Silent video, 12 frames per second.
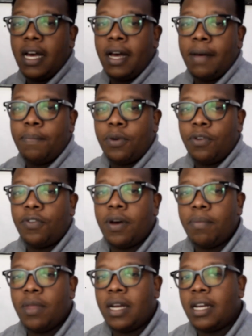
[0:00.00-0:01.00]

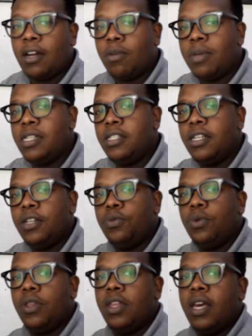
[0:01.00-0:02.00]
Profam that I normally trade
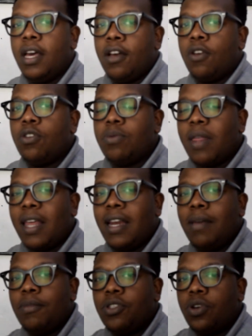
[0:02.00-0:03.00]
with, goes by the
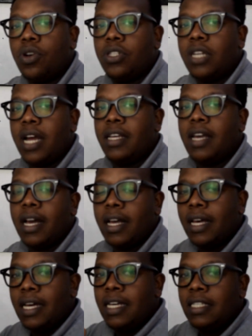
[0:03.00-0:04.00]
name, it's called Tradiac.
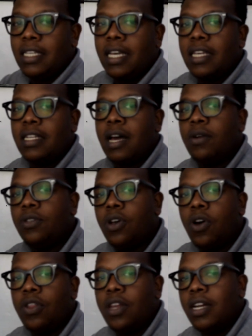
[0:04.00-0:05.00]
Check it out
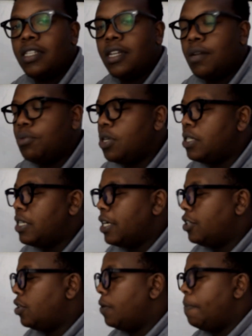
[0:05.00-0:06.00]
on the description
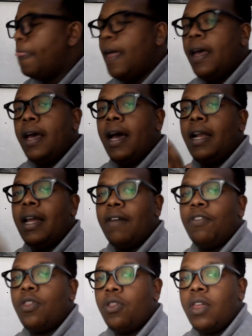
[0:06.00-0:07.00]
section, and
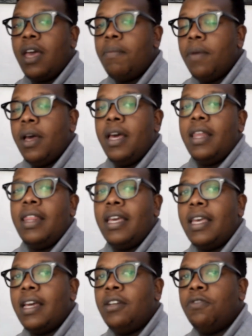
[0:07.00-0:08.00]
for them they
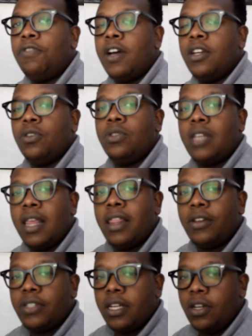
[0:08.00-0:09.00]
get to fund you
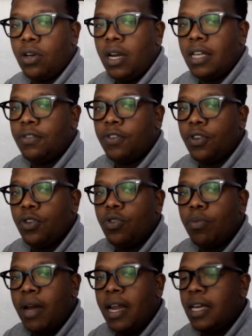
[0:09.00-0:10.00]
$10,000 for you to
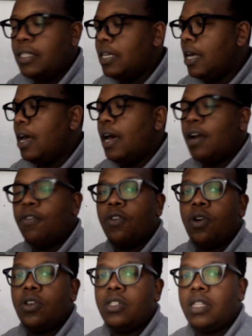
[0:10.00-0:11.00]
manage, and of
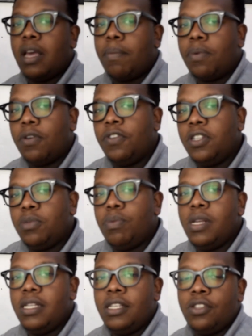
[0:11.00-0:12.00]
course their profit
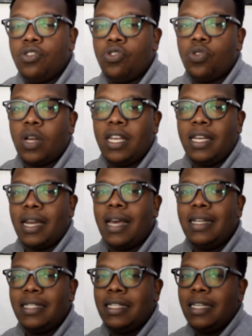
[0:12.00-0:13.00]
split is usually
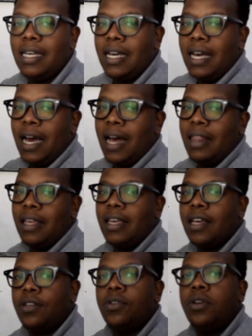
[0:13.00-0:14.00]
90, and they
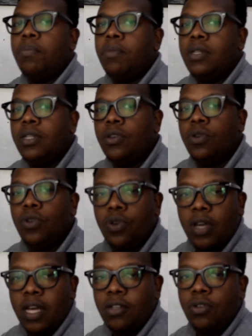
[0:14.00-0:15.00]
get to you
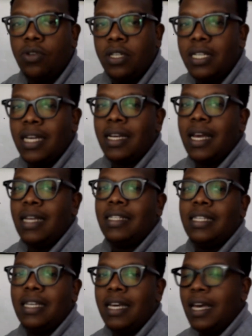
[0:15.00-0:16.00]
get to retain
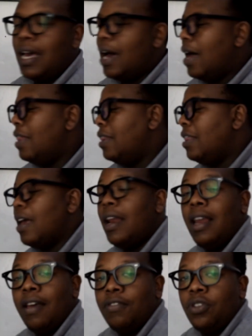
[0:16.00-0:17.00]
90 and they are
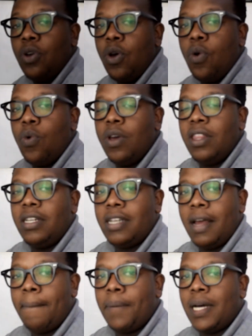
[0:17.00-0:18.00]
left with
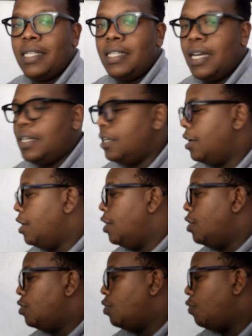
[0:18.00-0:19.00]

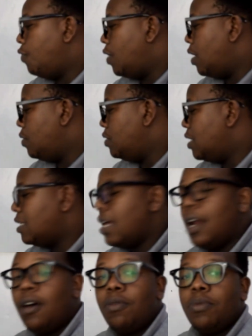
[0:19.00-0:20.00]
10%. So for now, just
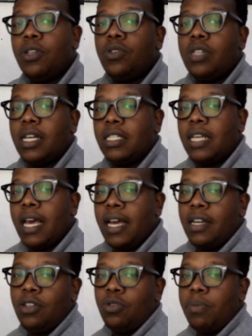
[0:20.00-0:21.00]
allow me to just
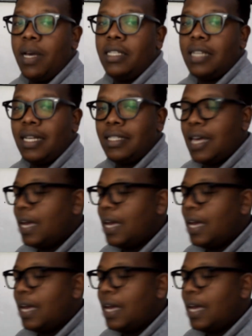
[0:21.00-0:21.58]
head into my charts.